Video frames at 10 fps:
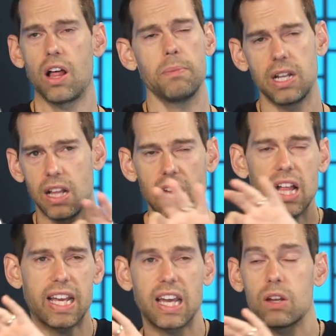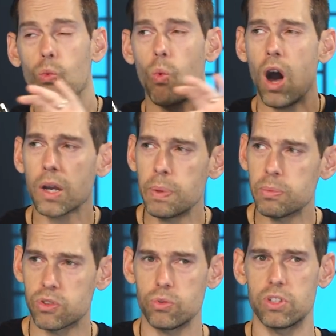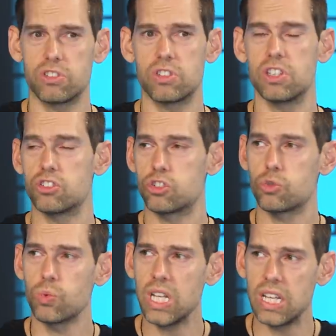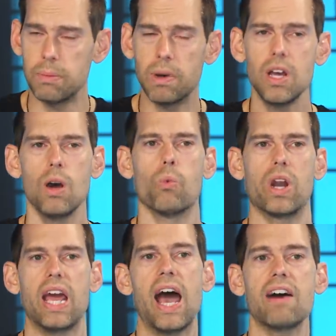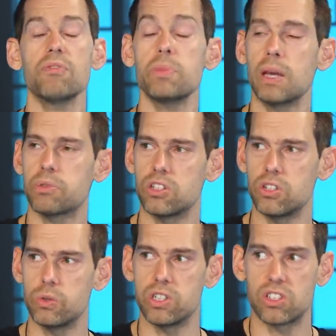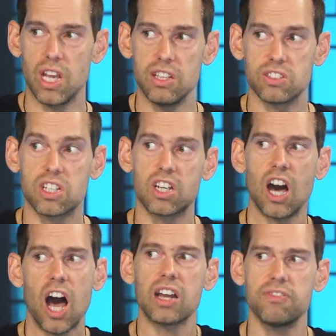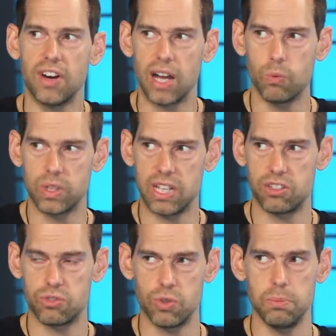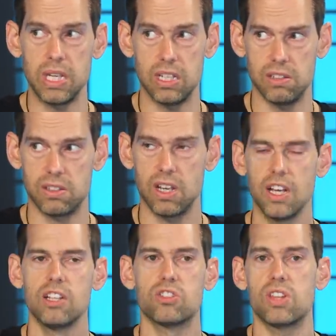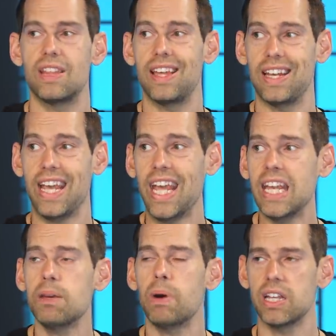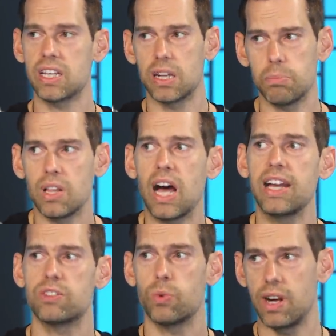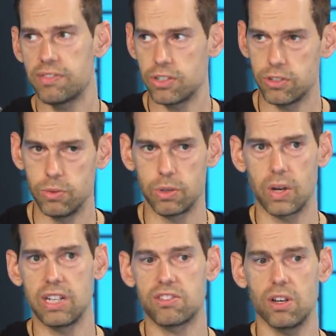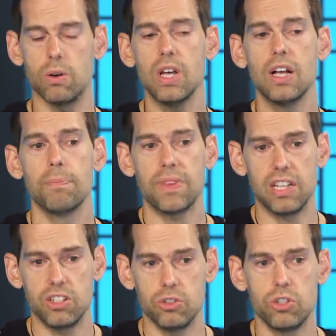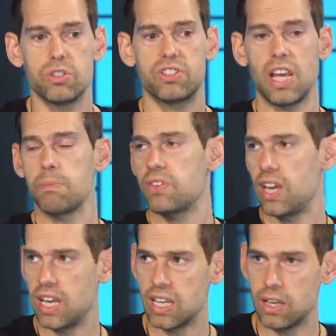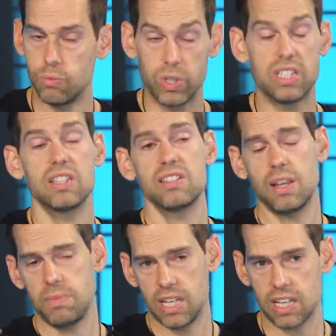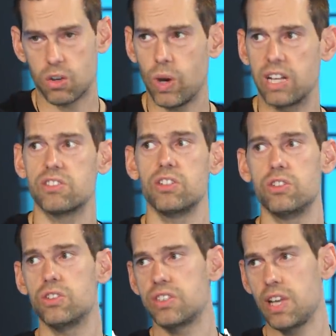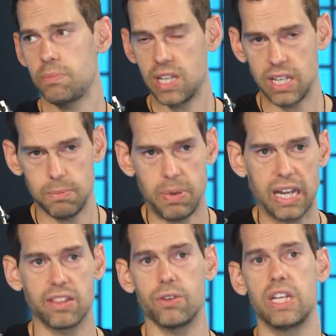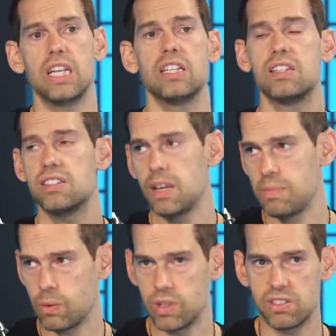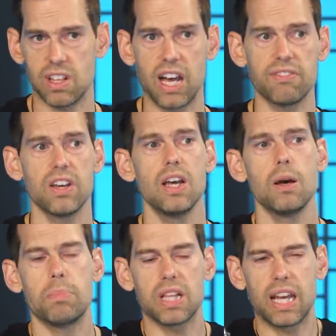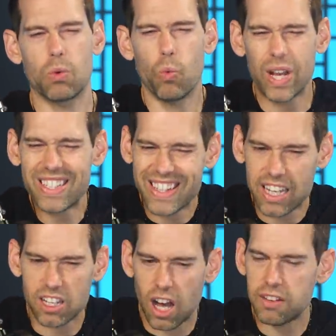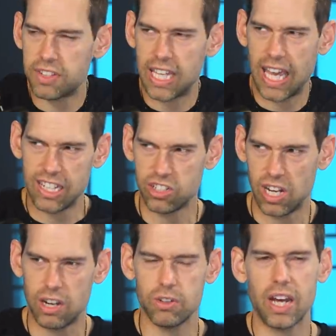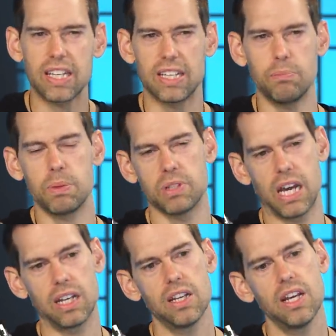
I mean, like, I can walk people through the stream. What I haven't been able to do is codify what that stream is, so that then anybody could apply it to whatever they're doing, right? So you do the same thing. We did the same thing at Quest. You do the same thing in Impact Theory. He did the same thing with his life. But like, what is that codification? I don't know how to give people that.